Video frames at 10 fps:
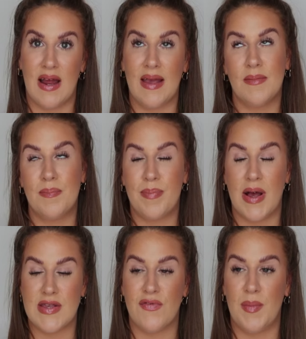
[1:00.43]

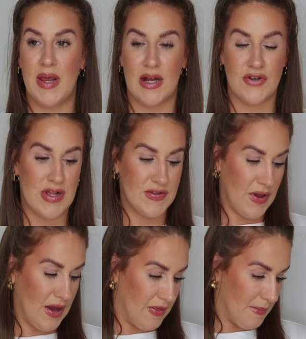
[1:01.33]
it for me and I
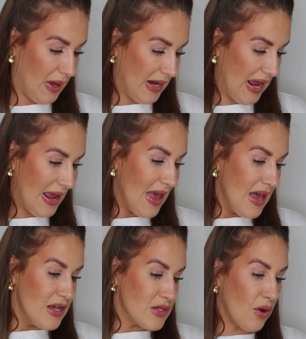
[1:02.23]
transfer her the money.
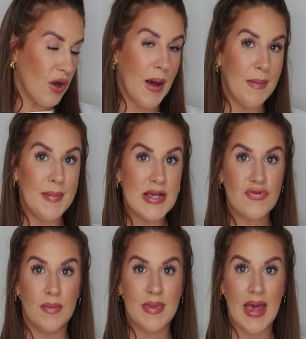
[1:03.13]
So a couple of bits
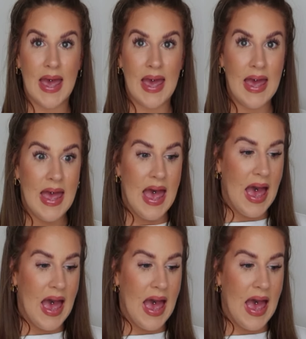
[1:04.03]
from there.